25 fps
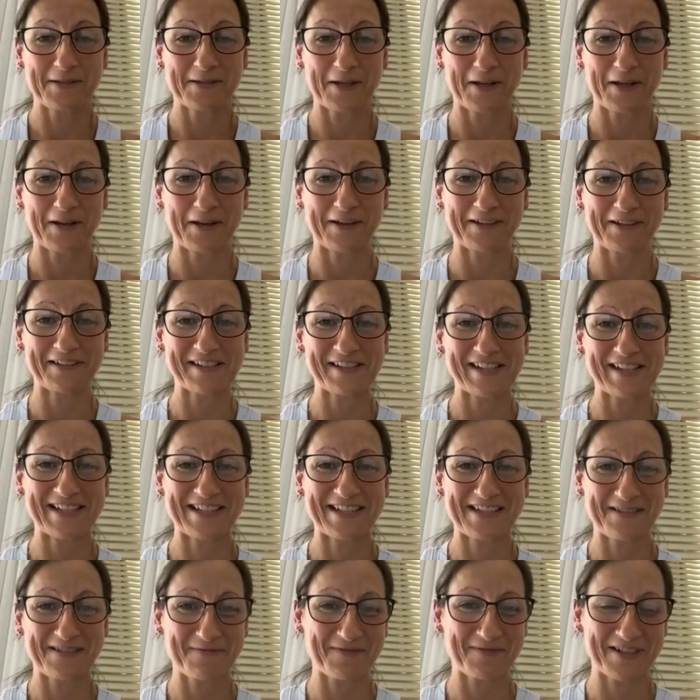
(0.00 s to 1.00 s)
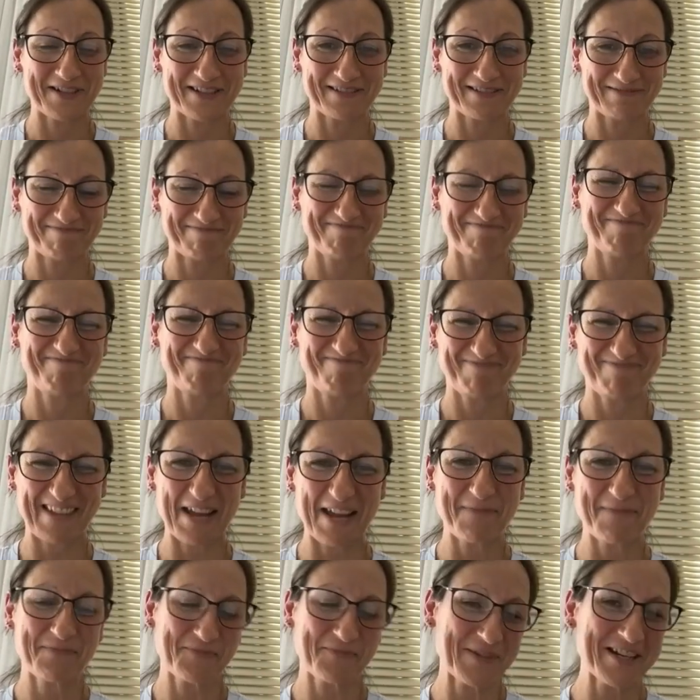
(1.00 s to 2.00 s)
So it's,
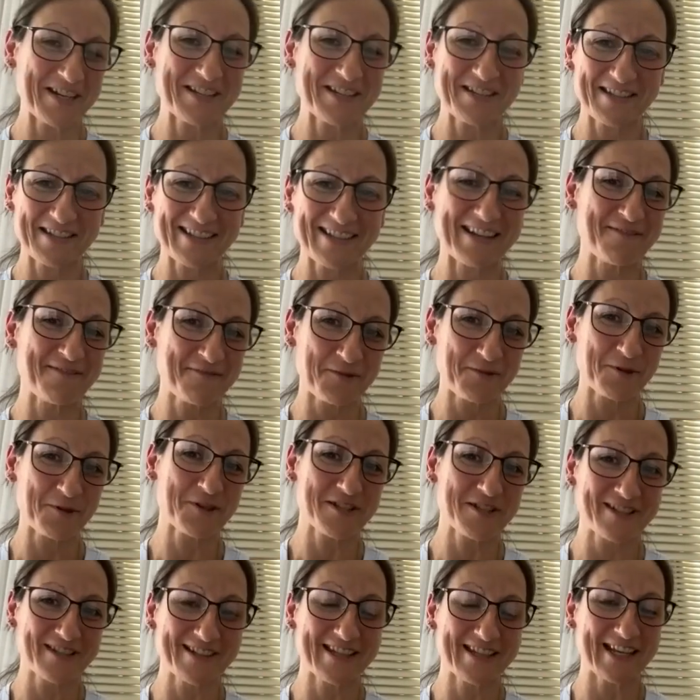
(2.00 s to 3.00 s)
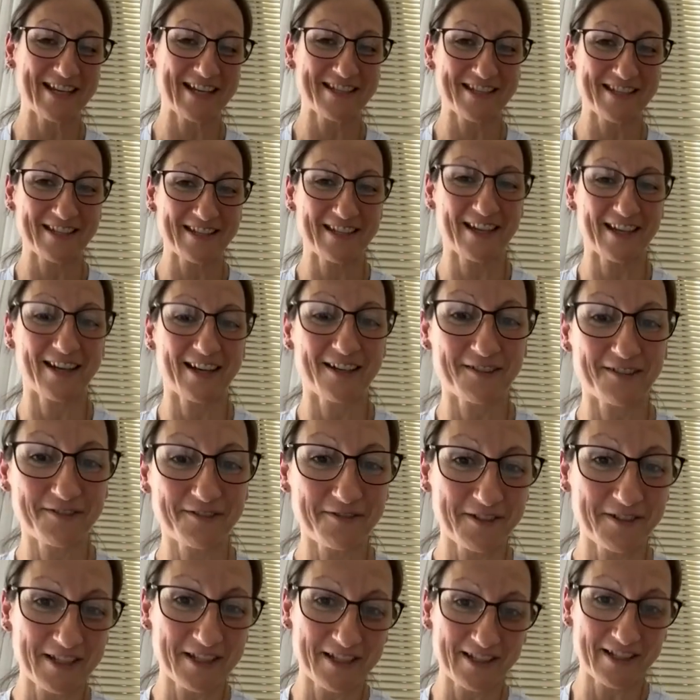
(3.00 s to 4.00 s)
yeah, one of the unfortunate things that you have
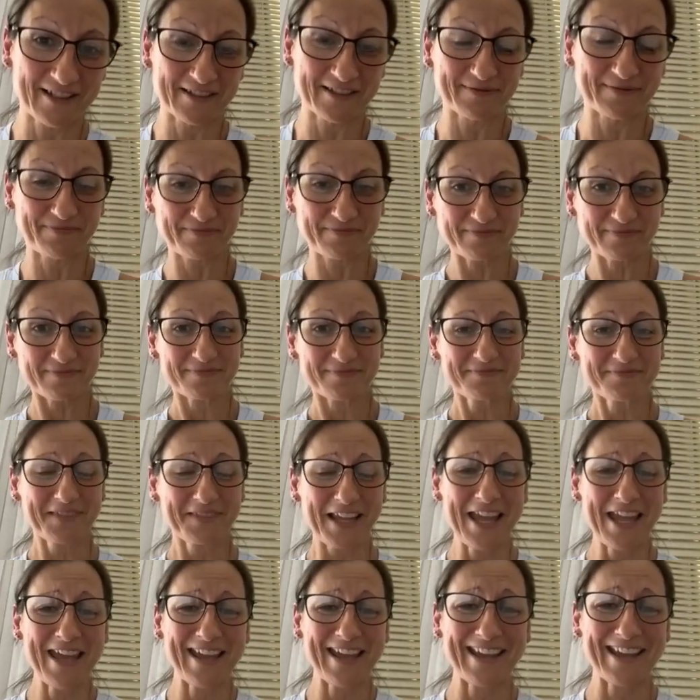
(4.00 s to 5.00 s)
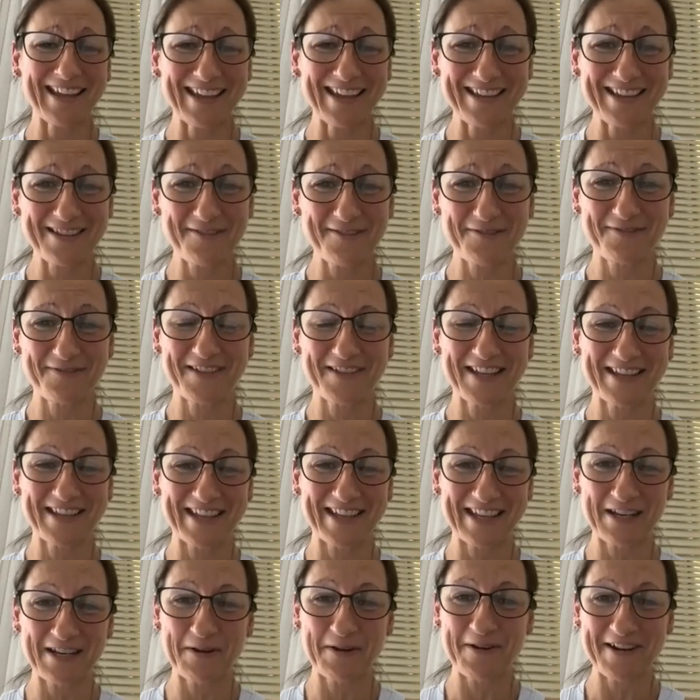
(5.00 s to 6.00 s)
when you're in the
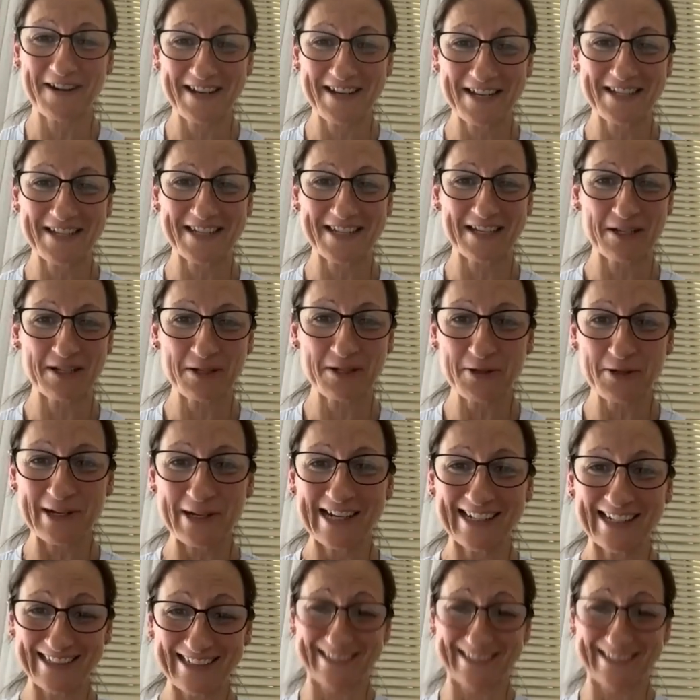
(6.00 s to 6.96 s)
ingredients industry.